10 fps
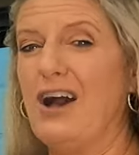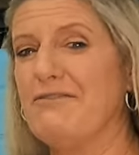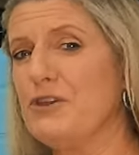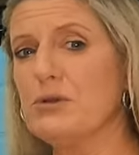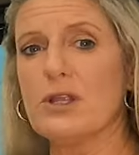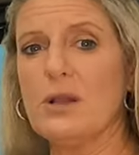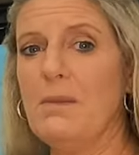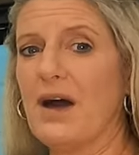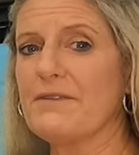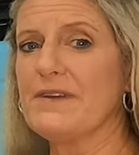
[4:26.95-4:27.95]
A few little
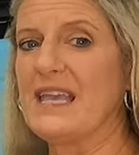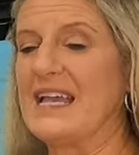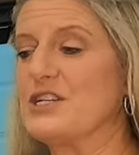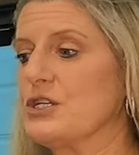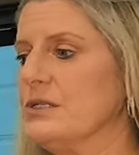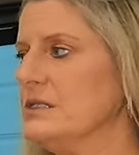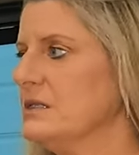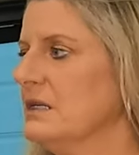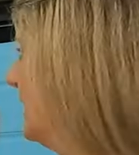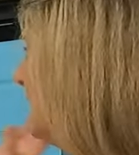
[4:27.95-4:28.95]

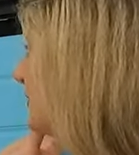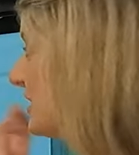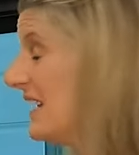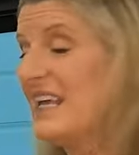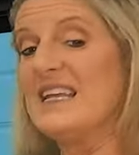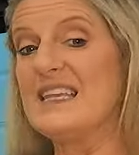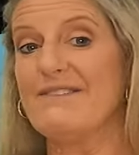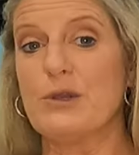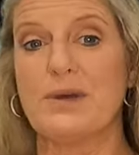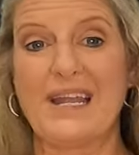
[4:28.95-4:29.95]
modifications to kind of
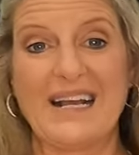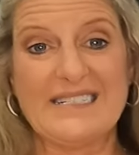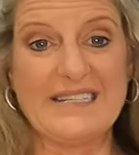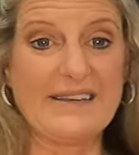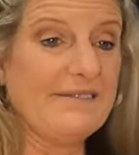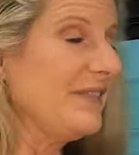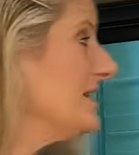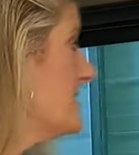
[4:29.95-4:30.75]
give you an idea of